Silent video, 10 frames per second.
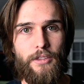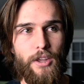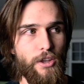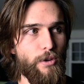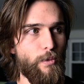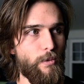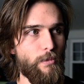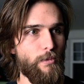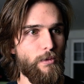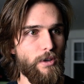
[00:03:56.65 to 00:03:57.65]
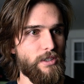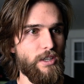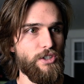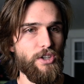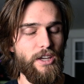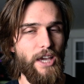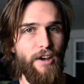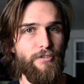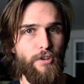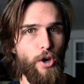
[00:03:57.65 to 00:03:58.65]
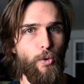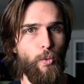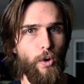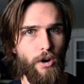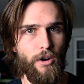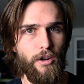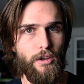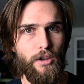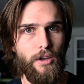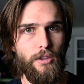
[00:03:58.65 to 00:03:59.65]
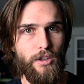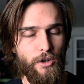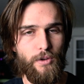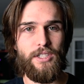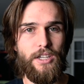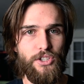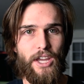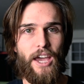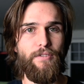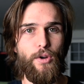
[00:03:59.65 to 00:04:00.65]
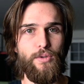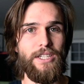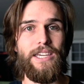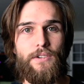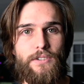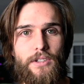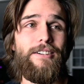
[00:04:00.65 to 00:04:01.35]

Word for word: then you essentially have no work. Then you essentially have no skills.